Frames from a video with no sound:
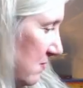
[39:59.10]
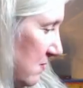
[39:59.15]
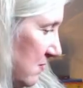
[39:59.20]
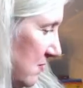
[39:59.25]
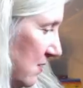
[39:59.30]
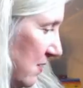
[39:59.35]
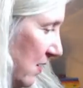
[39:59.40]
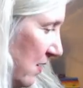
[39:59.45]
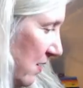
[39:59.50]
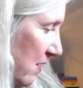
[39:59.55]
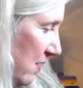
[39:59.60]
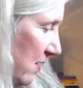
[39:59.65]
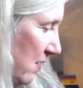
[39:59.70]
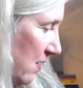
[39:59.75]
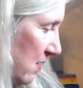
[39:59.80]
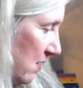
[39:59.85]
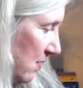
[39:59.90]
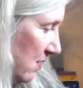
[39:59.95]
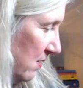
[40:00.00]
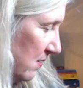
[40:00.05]

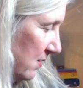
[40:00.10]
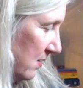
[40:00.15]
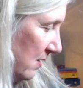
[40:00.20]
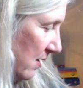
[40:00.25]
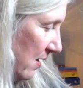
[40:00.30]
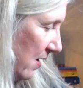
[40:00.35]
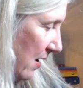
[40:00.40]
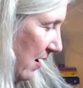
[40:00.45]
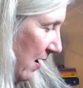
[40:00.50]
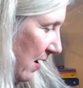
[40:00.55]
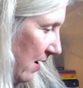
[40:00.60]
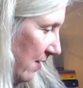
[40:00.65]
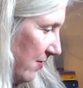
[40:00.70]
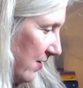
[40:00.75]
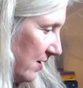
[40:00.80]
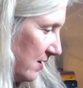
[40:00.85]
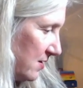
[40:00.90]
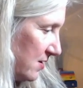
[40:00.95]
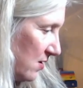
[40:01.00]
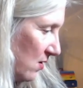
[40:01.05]
Yeah, yeah, I
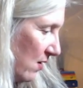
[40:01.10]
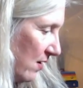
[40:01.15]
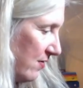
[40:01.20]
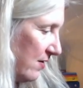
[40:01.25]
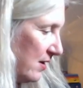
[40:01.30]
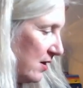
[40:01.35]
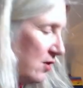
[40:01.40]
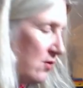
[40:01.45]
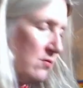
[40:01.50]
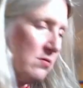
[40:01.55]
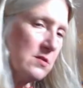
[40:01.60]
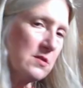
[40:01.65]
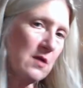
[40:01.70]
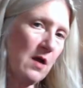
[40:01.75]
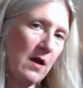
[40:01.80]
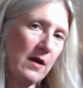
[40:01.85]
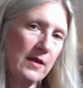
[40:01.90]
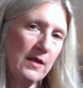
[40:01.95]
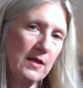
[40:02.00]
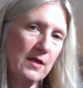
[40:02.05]
think so. I think you
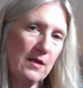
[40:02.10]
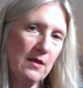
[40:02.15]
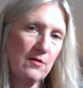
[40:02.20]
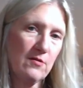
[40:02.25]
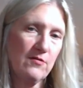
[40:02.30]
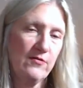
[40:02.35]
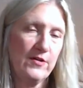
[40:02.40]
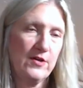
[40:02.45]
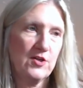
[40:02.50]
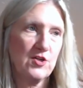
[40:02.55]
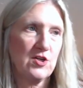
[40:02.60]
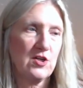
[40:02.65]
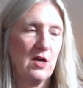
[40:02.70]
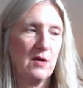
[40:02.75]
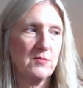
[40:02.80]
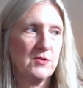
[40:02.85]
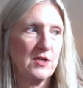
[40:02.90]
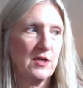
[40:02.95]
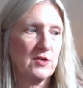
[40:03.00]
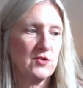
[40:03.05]
saw any other finished
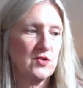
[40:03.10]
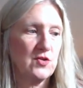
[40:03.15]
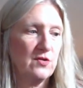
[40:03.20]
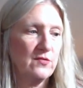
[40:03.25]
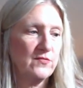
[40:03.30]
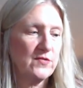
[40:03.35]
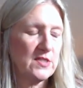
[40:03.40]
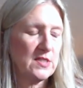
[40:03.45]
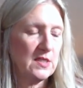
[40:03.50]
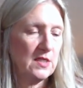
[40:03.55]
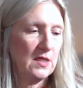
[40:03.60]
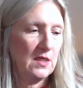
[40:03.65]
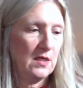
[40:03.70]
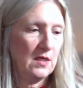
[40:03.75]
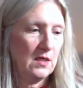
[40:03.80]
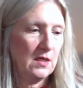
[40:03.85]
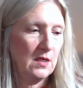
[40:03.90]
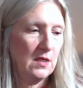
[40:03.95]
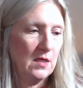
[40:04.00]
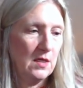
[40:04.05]
objects you've
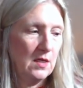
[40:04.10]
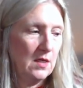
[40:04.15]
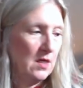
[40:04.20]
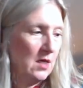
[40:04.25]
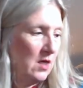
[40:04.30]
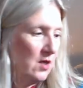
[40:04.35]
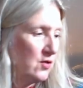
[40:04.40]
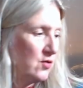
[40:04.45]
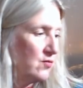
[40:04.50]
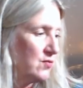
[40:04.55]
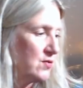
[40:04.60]
seen, you